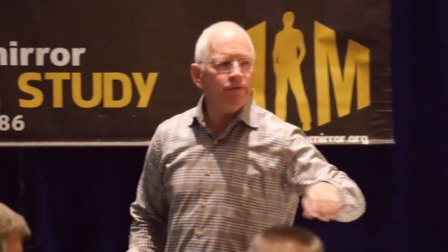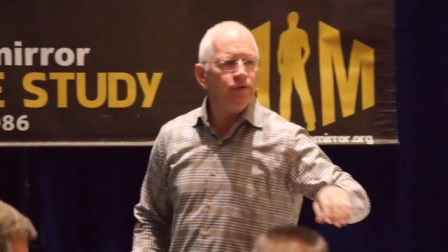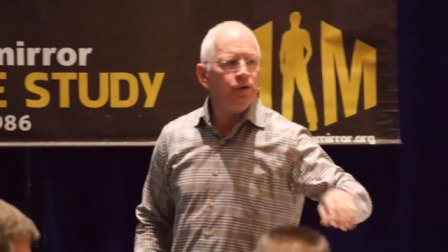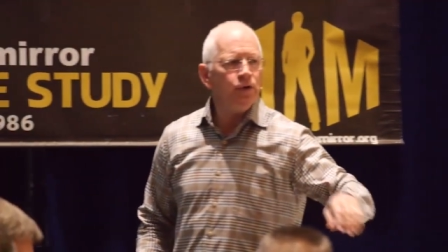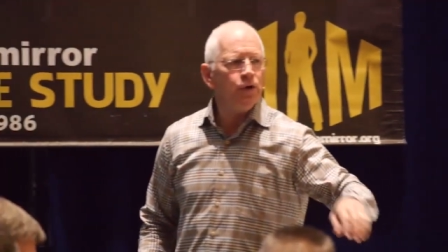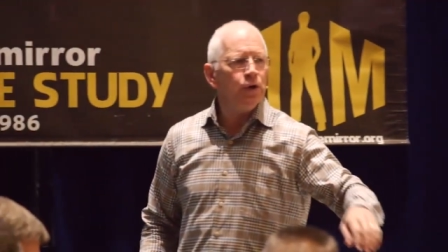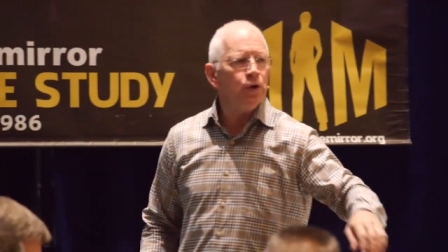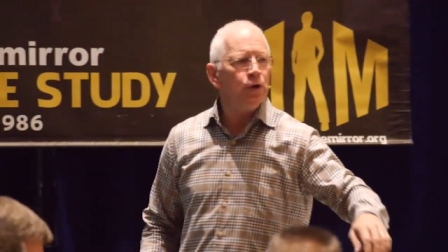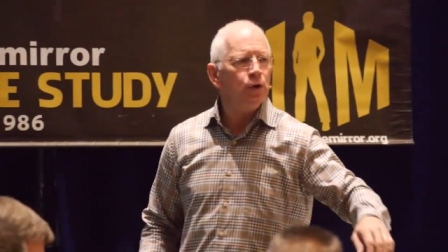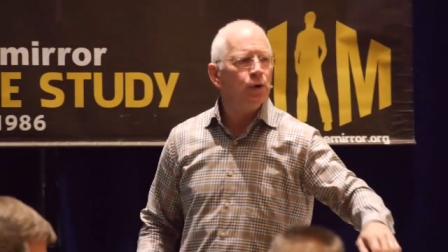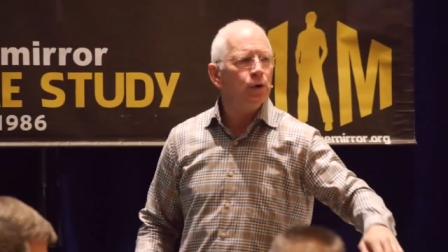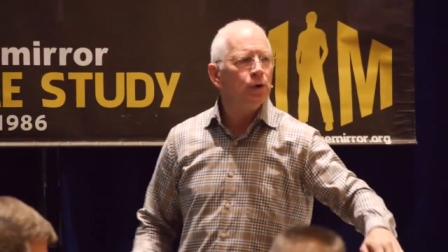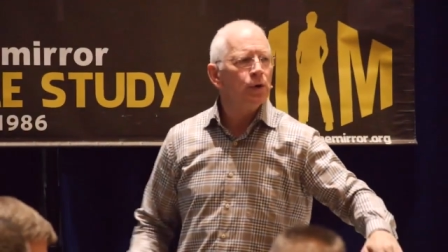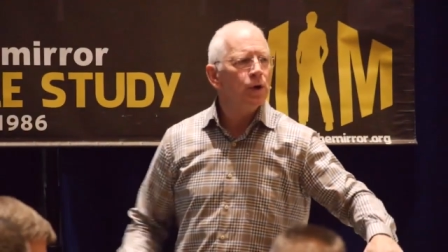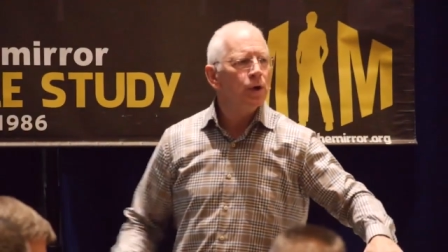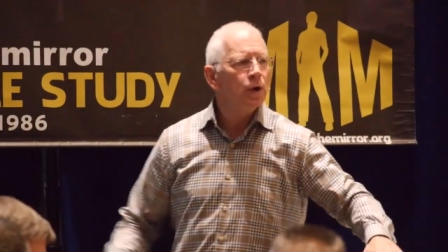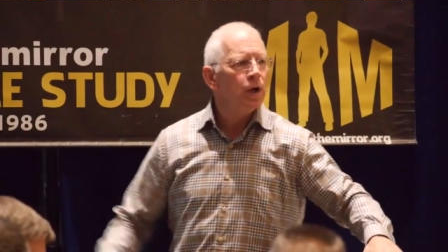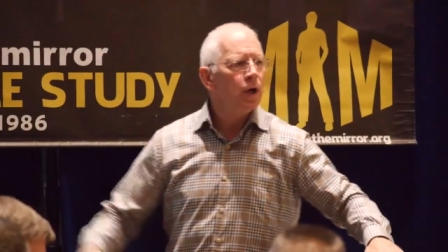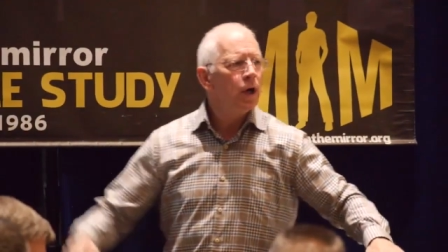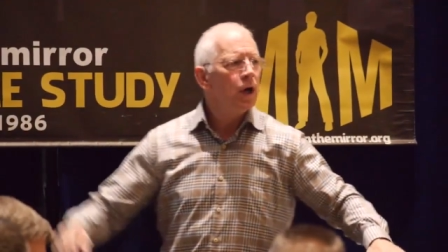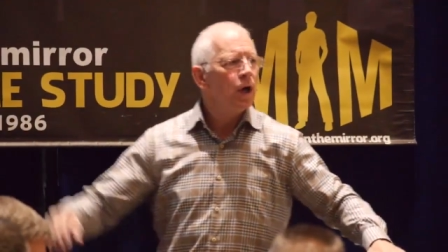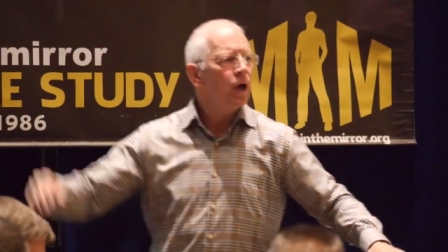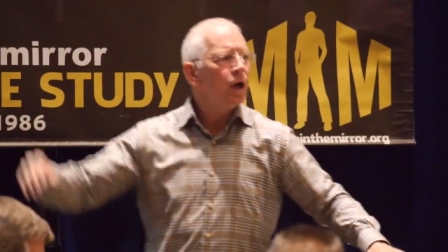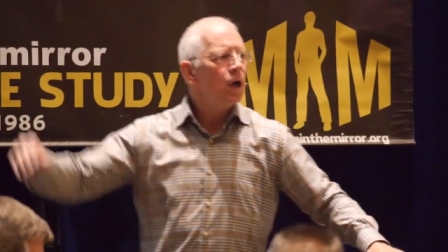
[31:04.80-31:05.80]
of you
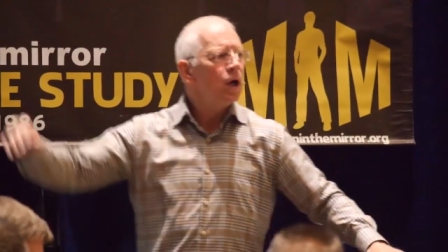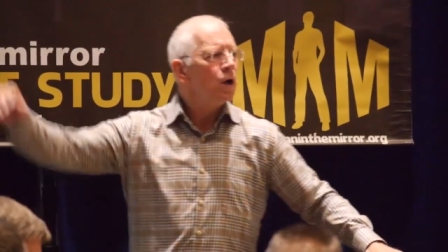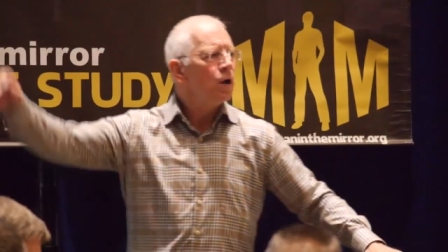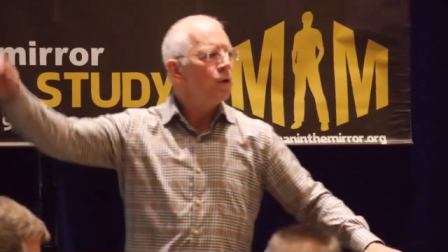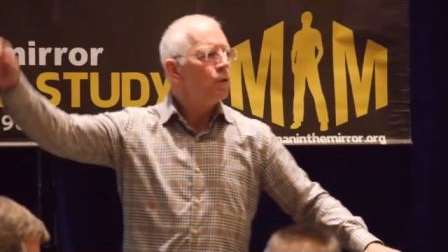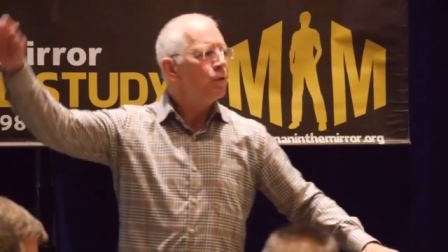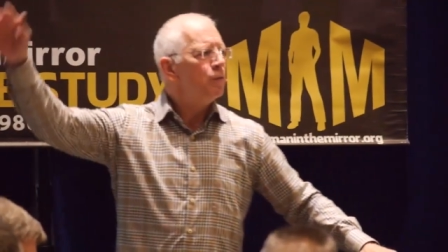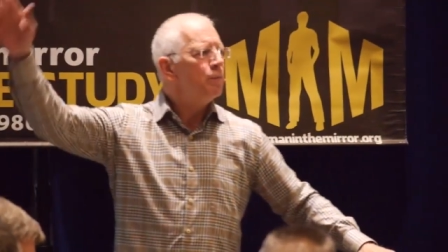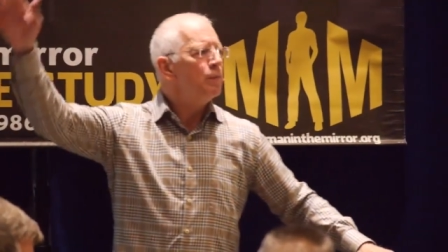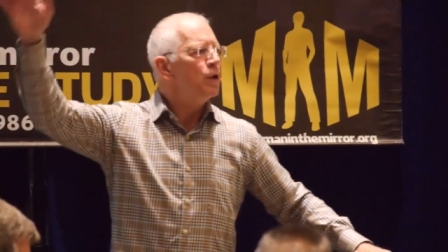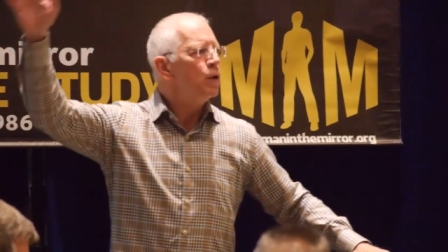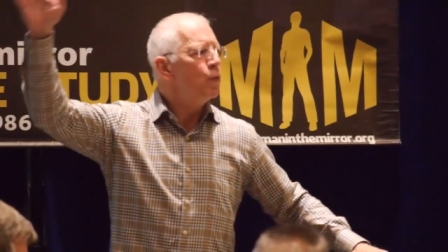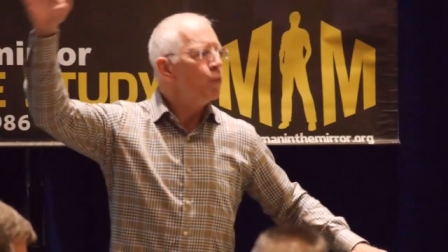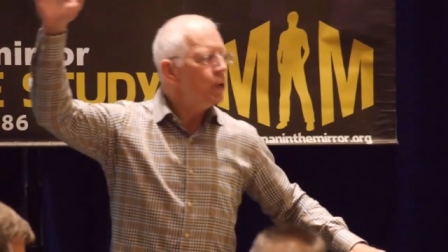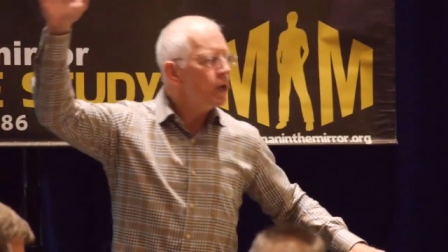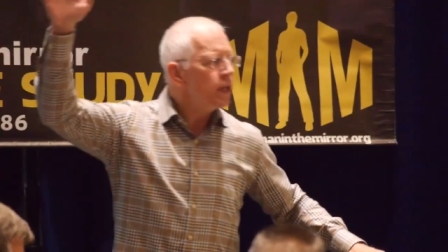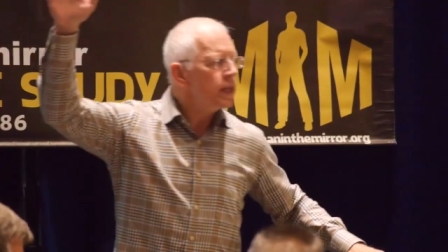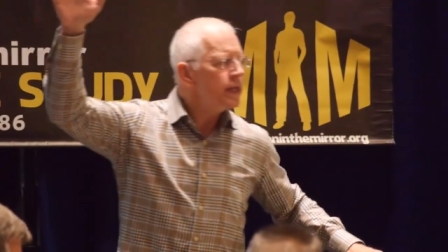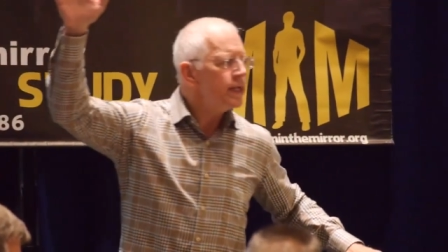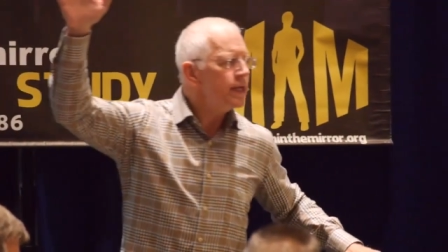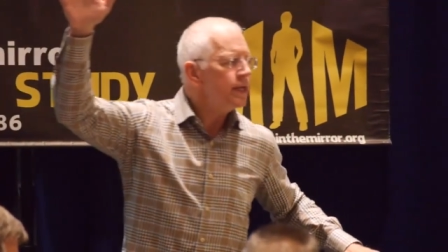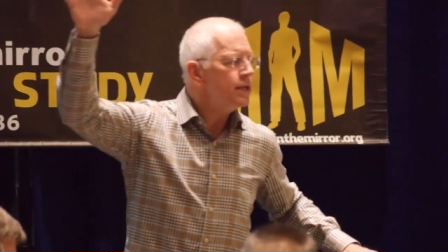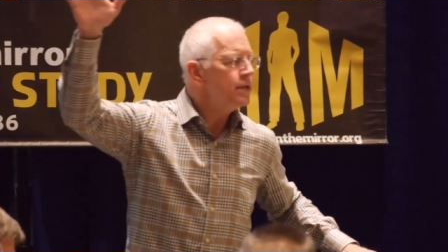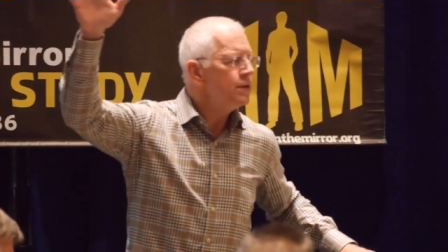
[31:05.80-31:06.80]
would be
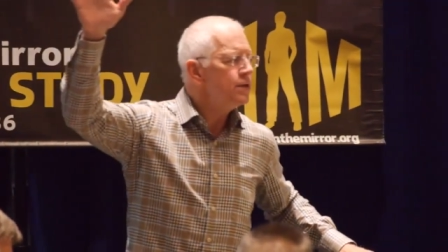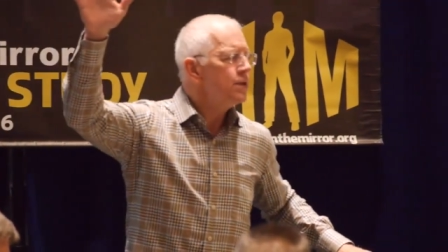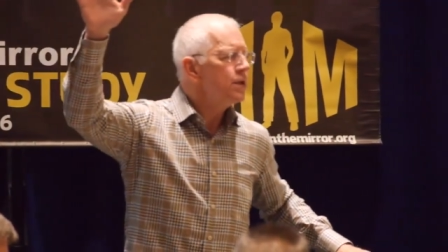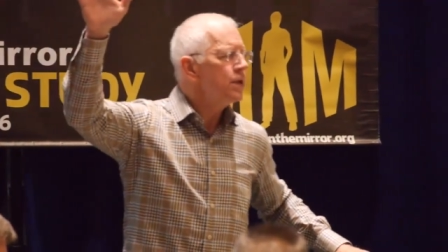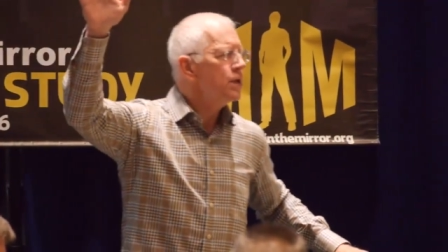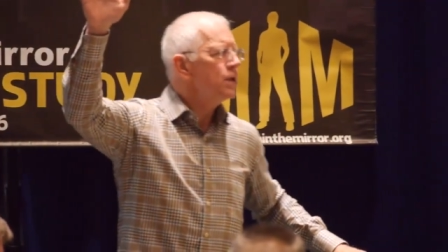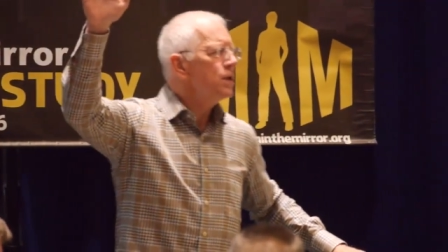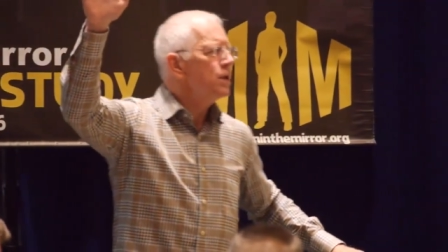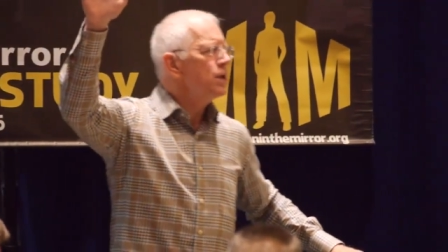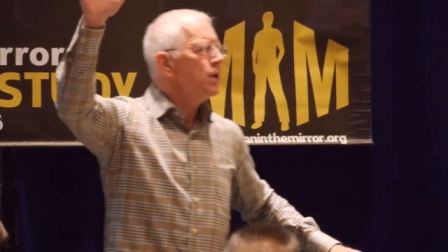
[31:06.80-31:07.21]
willing